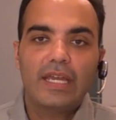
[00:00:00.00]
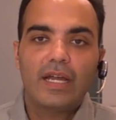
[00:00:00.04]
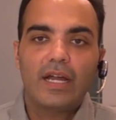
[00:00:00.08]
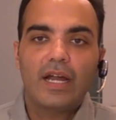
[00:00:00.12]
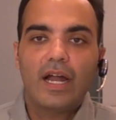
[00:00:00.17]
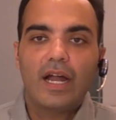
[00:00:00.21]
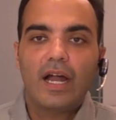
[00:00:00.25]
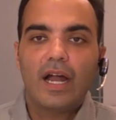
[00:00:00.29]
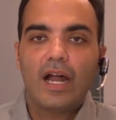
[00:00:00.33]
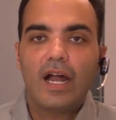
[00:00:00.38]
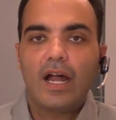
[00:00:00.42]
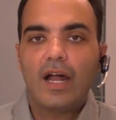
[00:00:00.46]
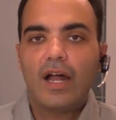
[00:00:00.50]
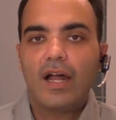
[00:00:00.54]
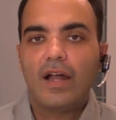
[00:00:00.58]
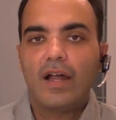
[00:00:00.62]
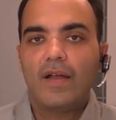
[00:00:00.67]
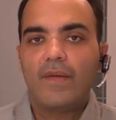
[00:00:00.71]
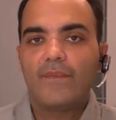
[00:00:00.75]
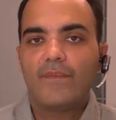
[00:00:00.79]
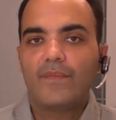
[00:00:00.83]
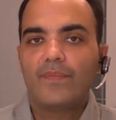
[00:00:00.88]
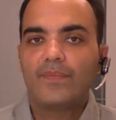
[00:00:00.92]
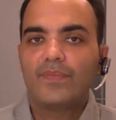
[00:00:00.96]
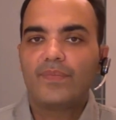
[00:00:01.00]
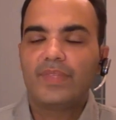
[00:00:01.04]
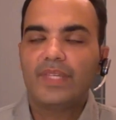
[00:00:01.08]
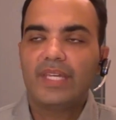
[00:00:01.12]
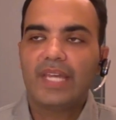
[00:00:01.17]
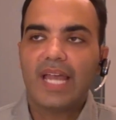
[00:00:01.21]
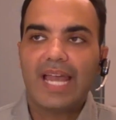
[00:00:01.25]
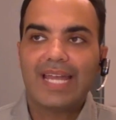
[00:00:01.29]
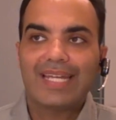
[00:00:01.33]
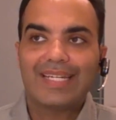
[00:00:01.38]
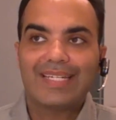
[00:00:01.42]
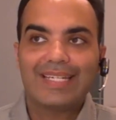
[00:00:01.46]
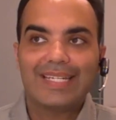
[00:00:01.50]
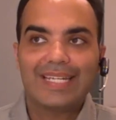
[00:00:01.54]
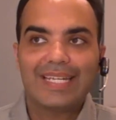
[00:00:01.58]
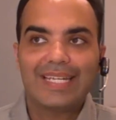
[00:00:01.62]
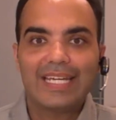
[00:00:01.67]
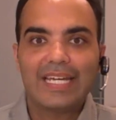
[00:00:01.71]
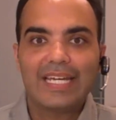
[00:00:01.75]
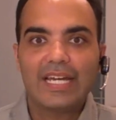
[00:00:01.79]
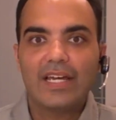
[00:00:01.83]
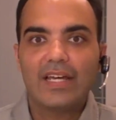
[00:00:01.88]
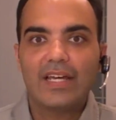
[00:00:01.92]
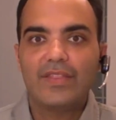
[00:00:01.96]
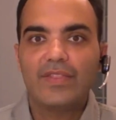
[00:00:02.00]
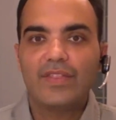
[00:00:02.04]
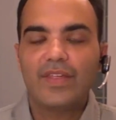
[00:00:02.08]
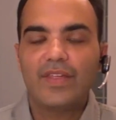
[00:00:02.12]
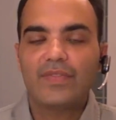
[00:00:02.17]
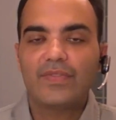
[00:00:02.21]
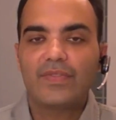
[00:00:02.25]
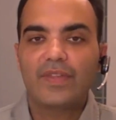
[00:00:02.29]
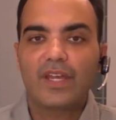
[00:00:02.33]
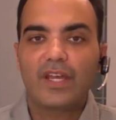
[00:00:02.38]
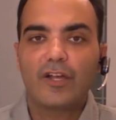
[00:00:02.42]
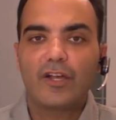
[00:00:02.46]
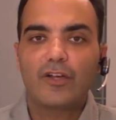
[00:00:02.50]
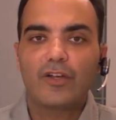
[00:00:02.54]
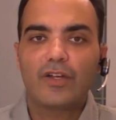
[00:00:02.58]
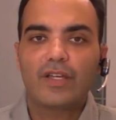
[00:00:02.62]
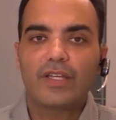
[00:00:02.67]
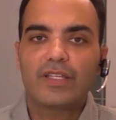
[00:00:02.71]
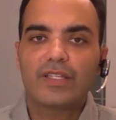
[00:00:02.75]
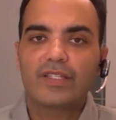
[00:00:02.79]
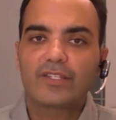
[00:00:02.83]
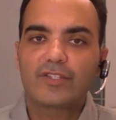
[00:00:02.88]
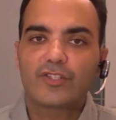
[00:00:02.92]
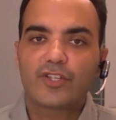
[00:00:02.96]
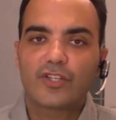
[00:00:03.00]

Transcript: the idea that there is